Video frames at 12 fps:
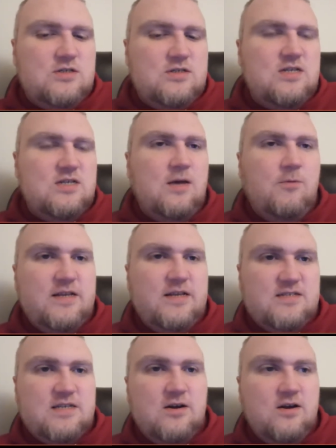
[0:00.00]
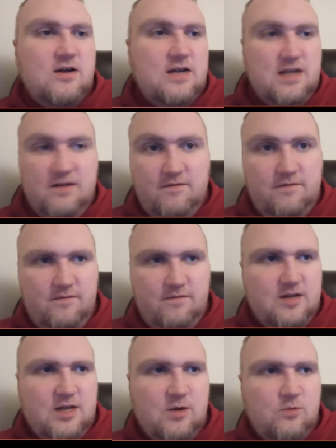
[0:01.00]
so that way Sarah can
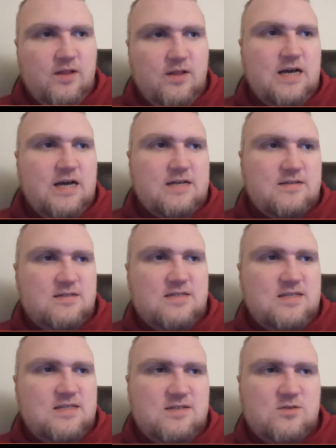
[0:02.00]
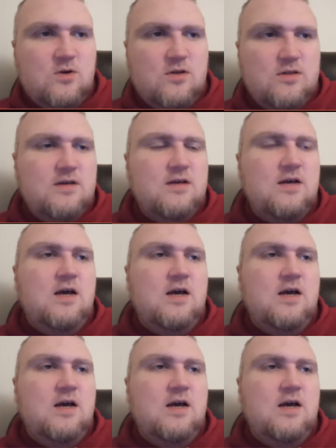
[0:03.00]
can realize these are all the